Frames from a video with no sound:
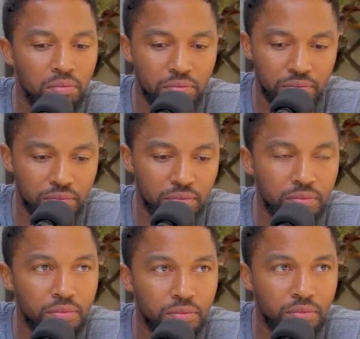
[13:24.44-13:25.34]
And you're
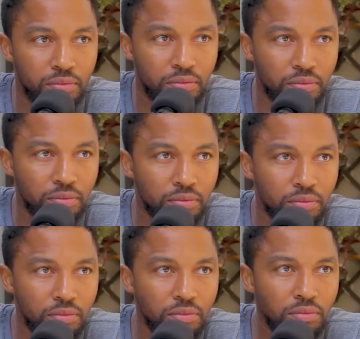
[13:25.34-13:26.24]
saying the birds are
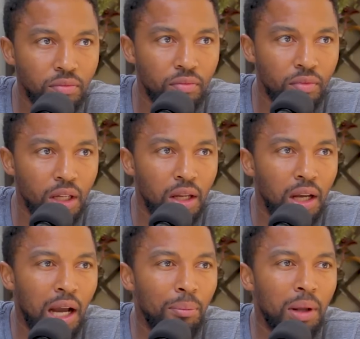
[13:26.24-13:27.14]
female. You're not saying it's
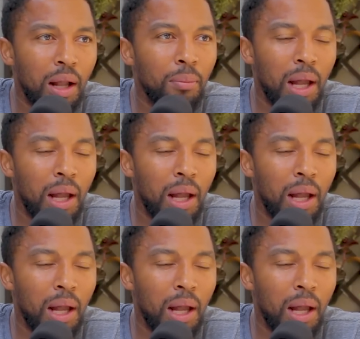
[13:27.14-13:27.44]
some people.